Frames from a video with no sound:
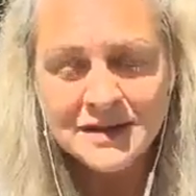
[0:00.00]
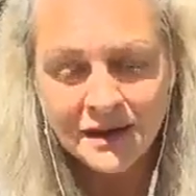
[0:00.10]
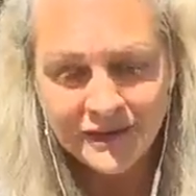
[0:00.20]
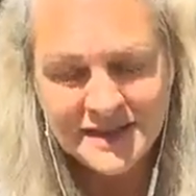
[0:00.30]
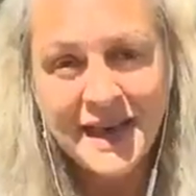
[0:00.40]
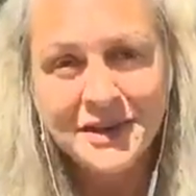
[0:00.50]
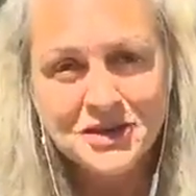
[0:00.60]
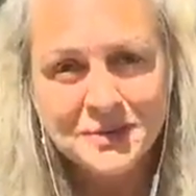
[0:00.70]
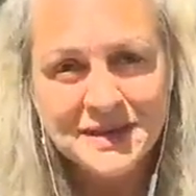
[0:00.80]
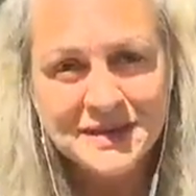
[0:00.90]
of
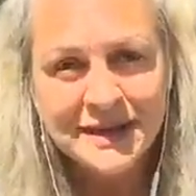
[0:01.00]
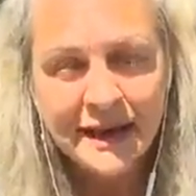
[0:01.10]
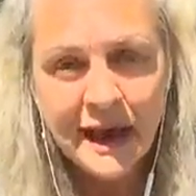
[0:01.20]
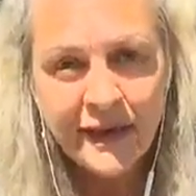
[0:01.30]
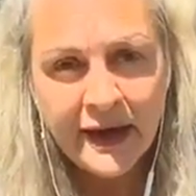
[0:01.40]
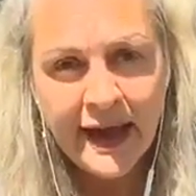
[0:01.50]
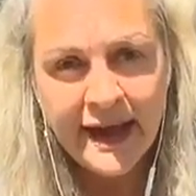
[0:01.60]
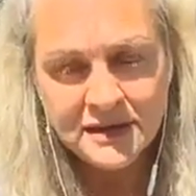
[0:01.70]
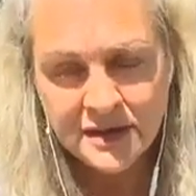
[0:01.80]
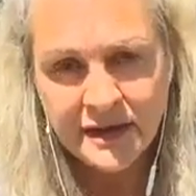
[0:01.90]
attachments that I
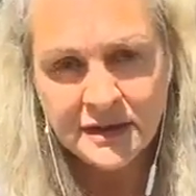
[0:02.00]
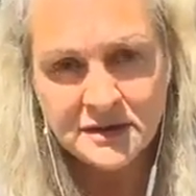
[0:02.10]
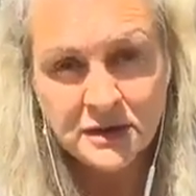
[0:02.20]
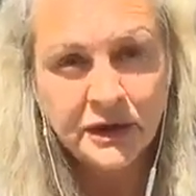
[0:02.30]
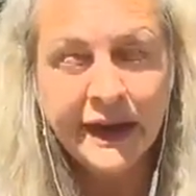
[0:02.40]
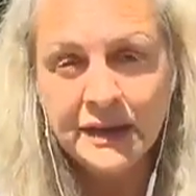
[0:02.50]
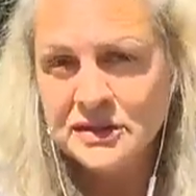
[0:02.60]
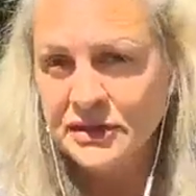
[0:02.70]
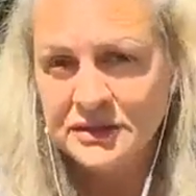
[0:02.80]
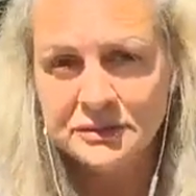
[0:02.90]
had to things looking a
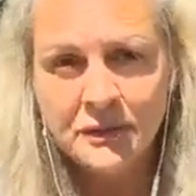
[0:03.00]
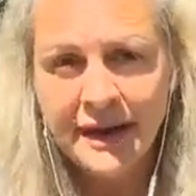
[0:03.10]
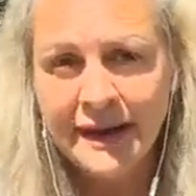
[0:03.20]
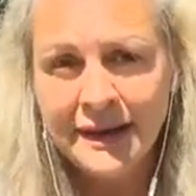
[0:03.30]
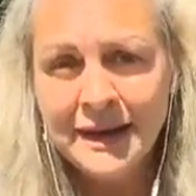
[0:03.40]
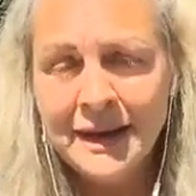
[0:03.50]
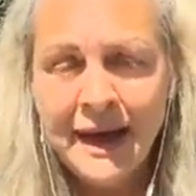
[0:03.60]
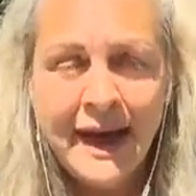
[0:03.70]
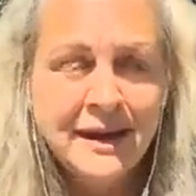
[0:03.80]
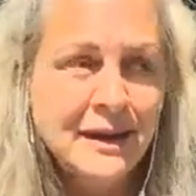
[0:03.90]
certain way.
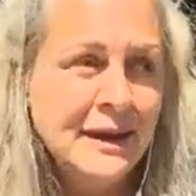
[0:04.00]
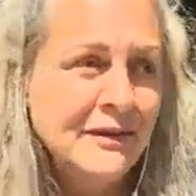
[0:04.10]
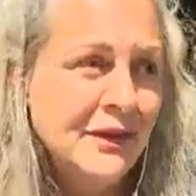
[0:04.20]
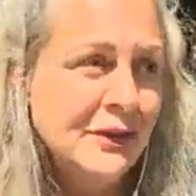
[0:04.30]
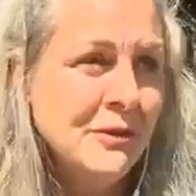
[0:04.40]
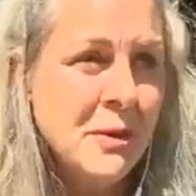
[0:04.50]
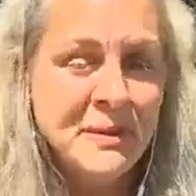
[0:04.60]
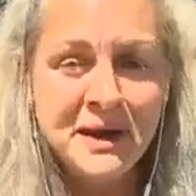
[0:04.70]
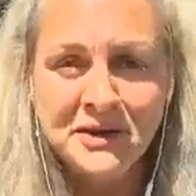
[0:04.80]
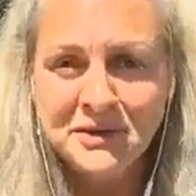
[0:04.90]
And if you're a
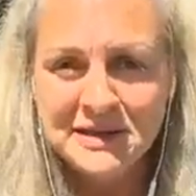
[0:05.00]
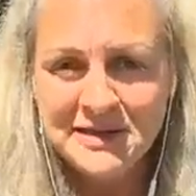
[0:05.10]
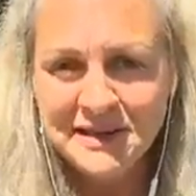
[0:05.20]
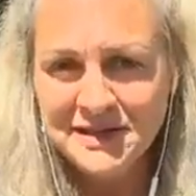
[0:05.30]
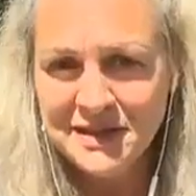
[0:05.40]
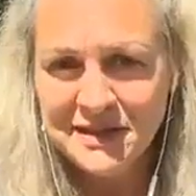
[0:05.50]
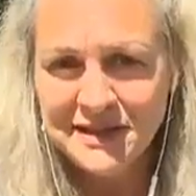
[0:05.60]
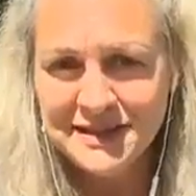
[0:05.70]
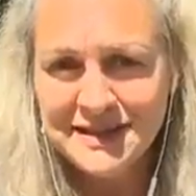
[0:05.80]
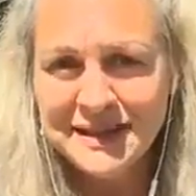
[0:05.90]
woman and you're listening to
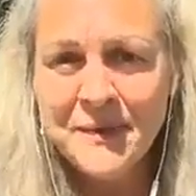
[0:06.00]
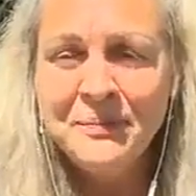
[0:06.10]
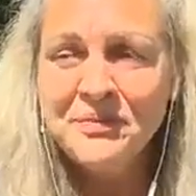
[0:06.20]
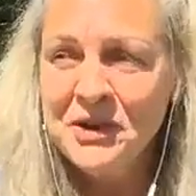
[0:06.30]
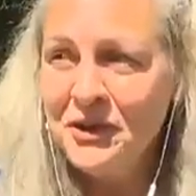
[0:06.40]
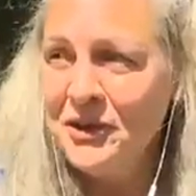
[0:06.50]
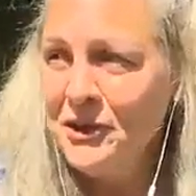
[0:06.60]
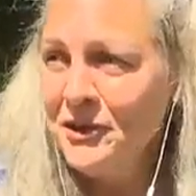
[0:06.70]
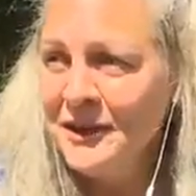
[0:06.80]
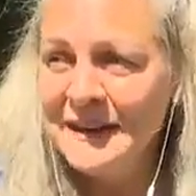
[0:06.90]
this,
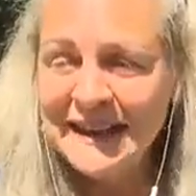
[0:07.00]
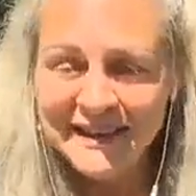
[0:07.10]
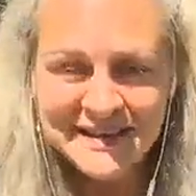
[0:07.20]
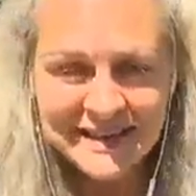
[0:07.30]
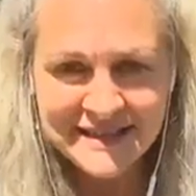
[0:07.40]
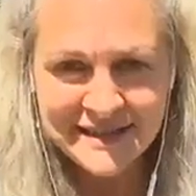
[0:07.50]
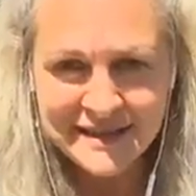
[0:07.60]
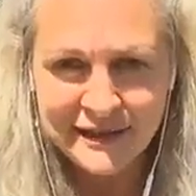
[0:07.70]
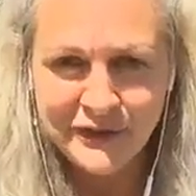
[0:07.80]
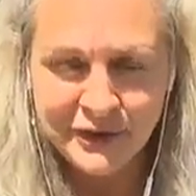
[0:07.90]
you're clearly
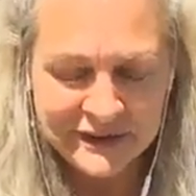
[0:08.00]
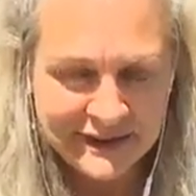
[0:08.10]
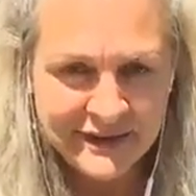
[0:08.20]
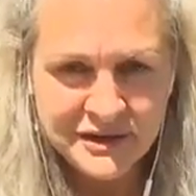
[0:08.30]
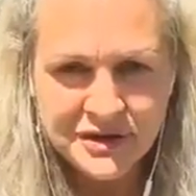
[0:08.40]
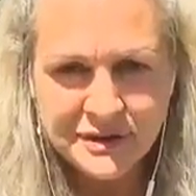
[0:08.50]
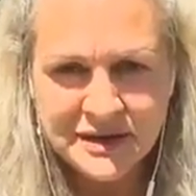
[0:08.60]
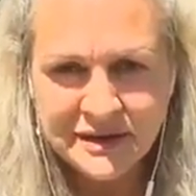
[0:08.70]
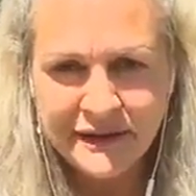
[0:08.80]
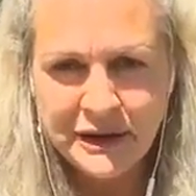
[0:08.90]
sensitive, you're clearly
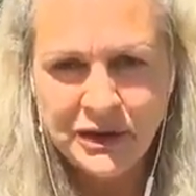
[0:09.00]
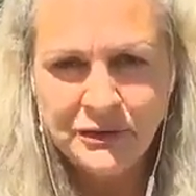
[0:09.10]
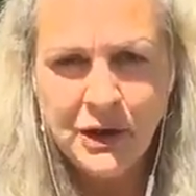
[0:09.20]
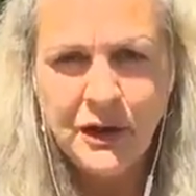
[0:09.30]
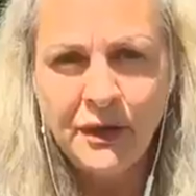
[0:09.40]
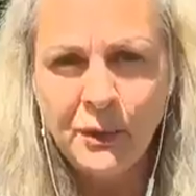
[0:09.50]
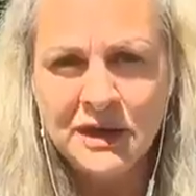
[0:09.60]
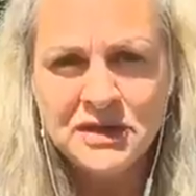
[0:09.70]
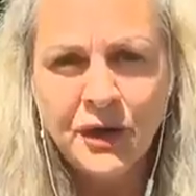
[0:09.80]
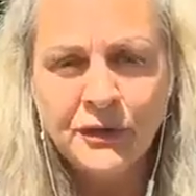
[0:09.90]
intuitive, and you know that we
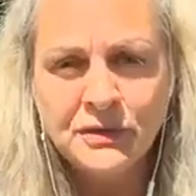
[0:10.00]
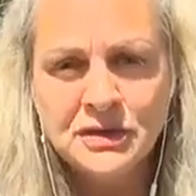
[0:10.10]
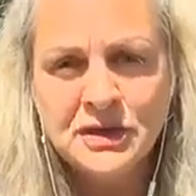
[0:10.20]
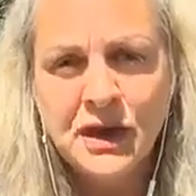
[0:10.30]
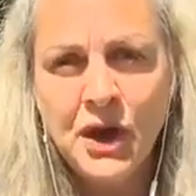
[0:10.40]
don't